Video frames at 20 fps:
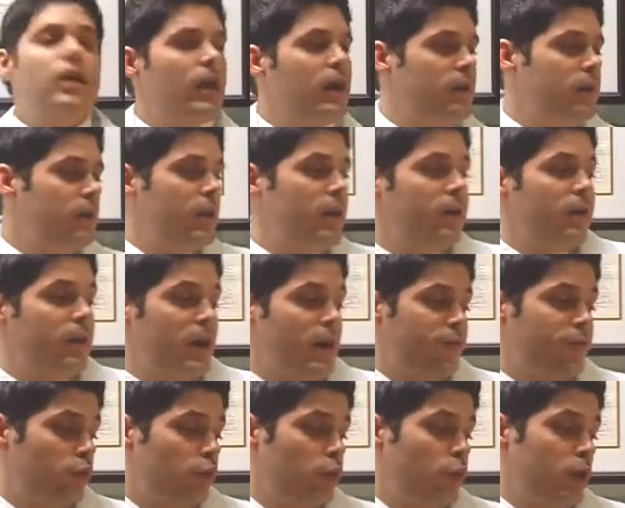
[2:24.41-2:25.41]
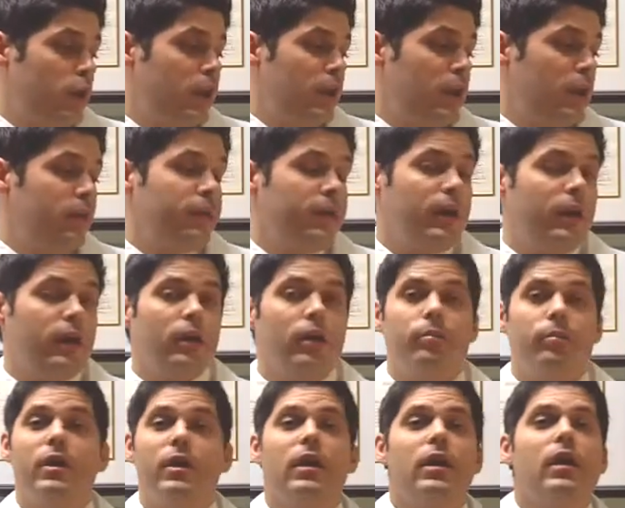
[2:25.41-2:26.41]
and the other half is way down
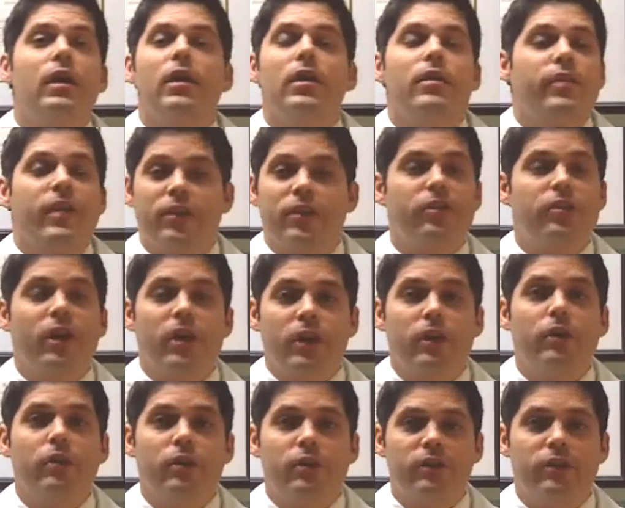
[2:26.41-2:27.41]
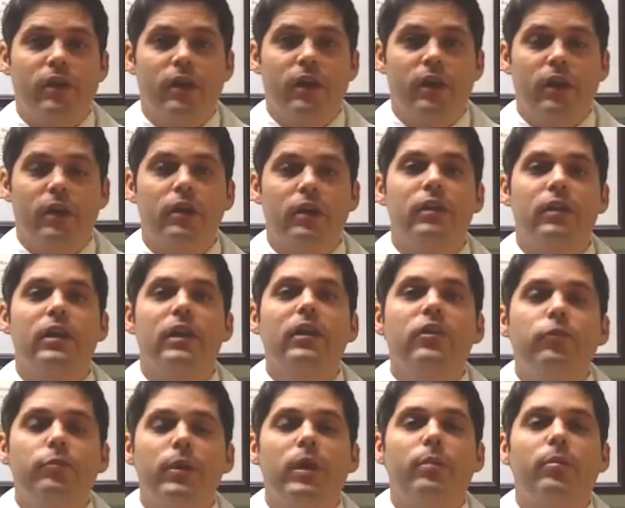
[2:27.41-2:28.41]
there. That's not a good thing.
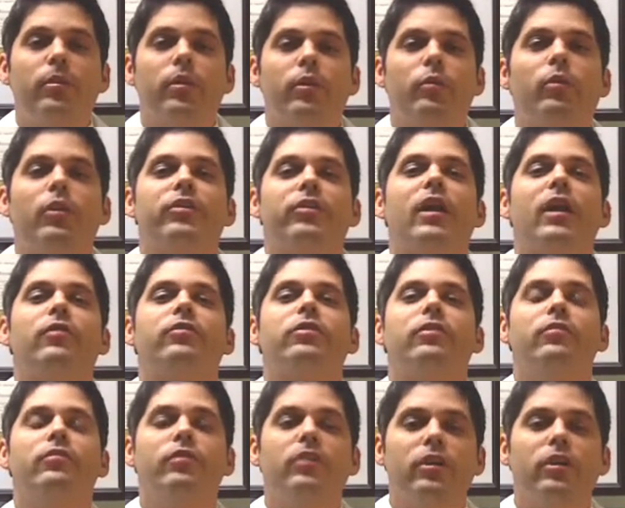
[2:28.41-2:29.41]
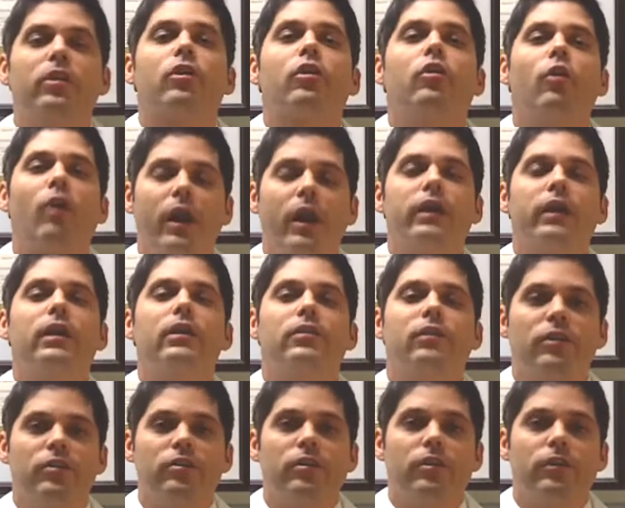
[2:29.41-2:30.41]
These people are the ones that have severe chronic
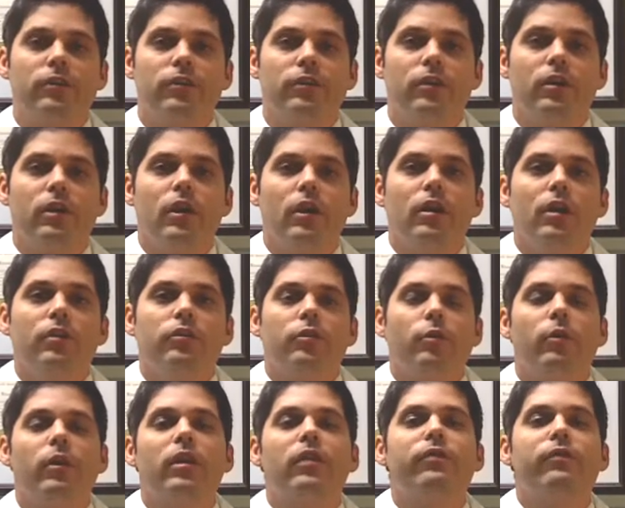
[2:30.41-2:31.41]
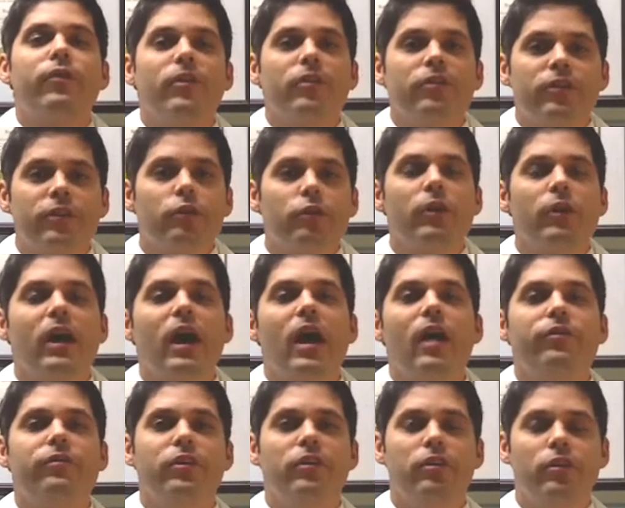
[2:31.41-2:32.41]
conditions. So one of the first things we
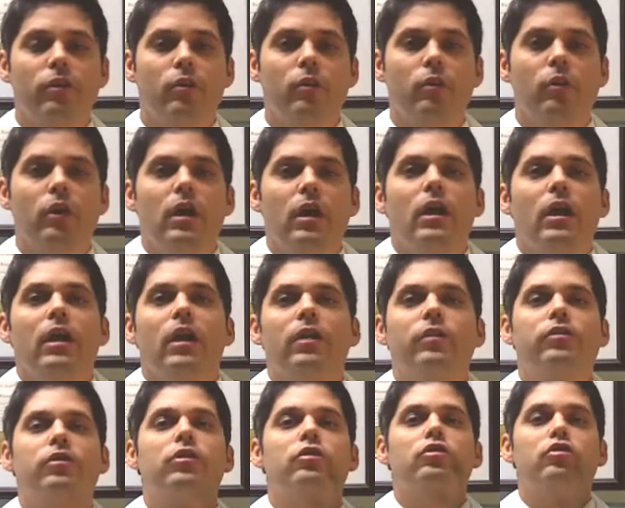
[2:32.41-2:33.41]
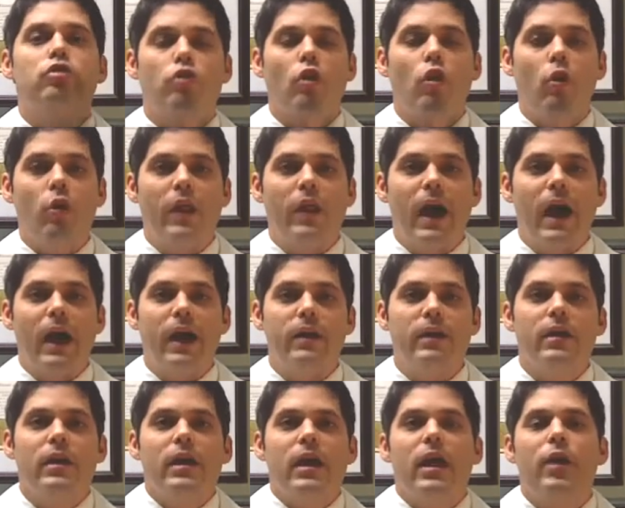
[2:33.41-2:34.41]
have to do is control
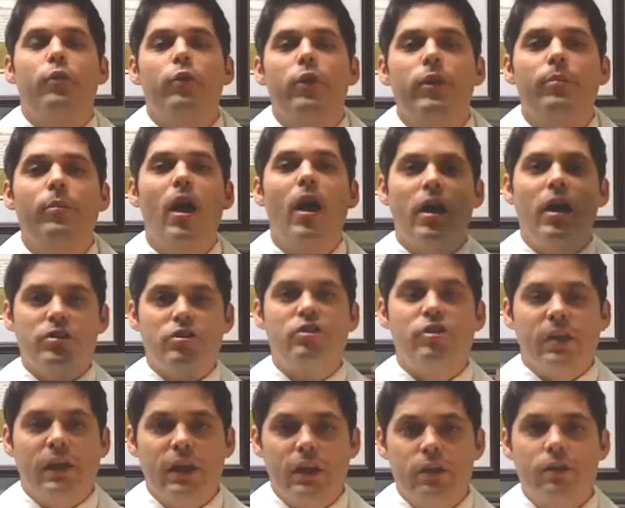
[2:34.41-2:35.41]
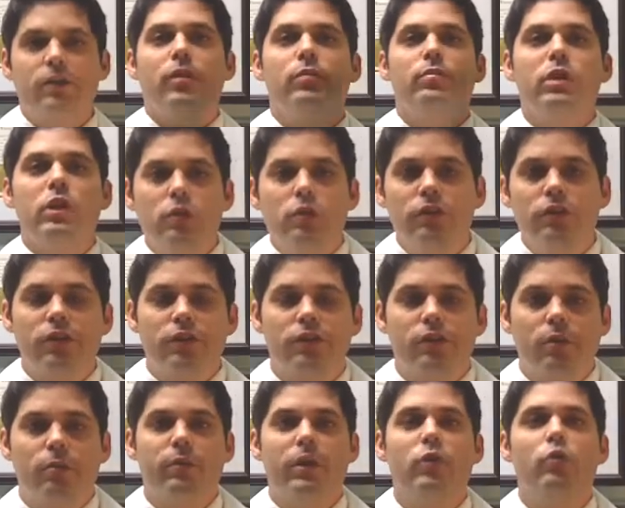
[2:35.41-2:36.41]
that and remodulate the immune
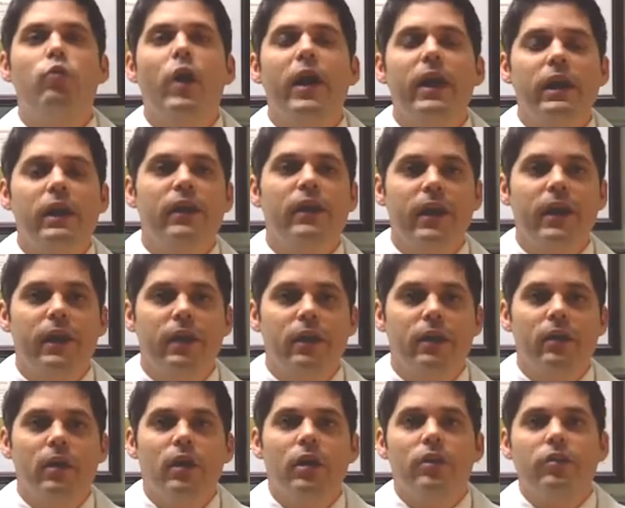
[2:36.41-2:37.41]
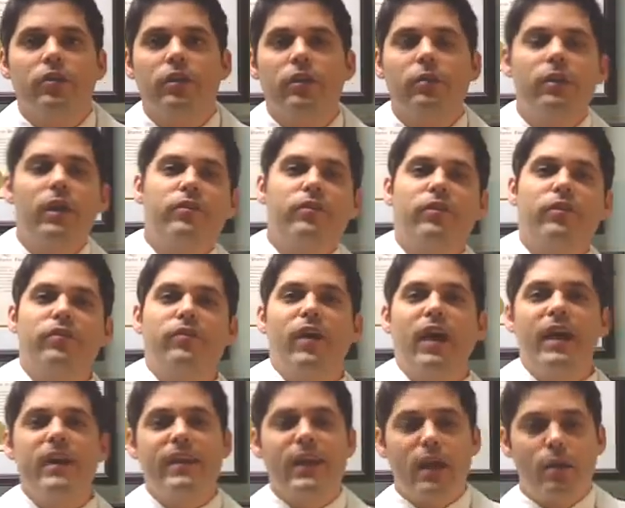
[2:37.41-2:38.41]
system and regulate it, so that we have to
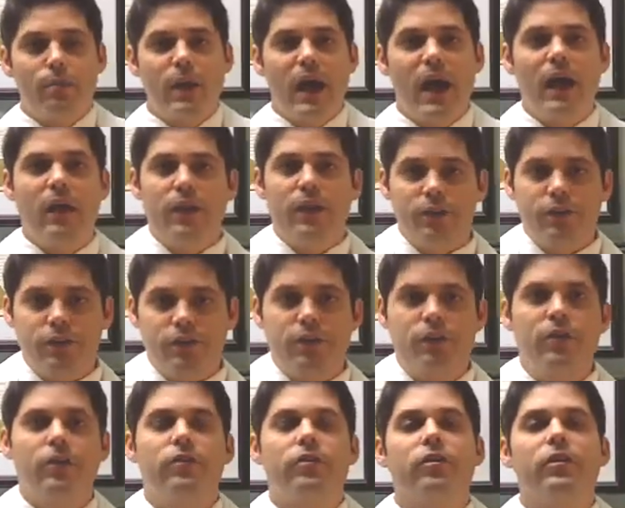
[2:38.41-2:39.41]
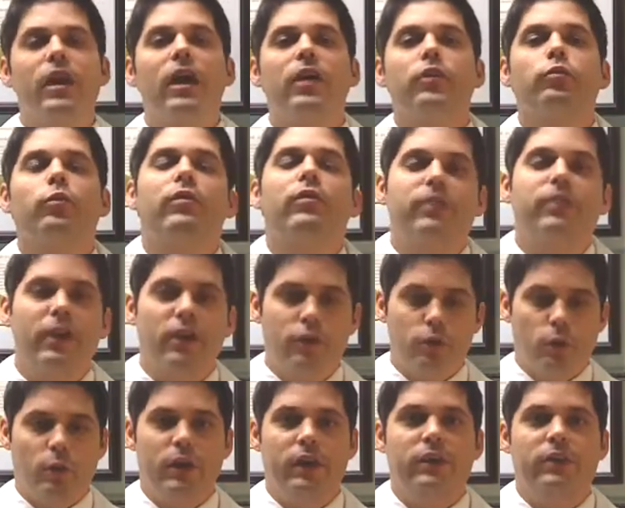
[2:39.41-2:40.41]
find that balance. So that's what
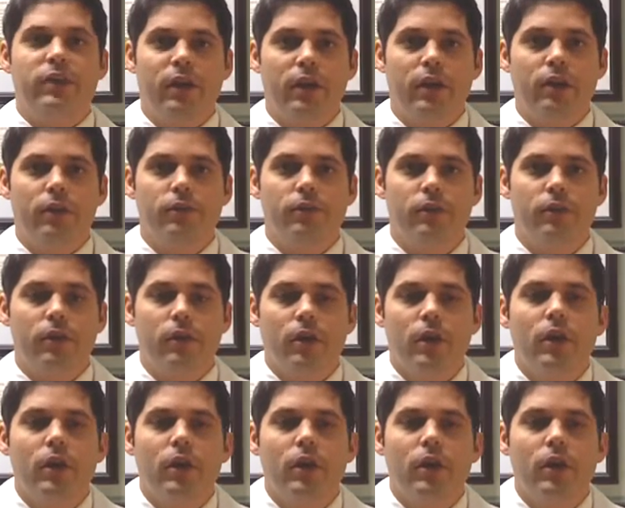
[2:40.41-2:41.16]
phase 1 entails.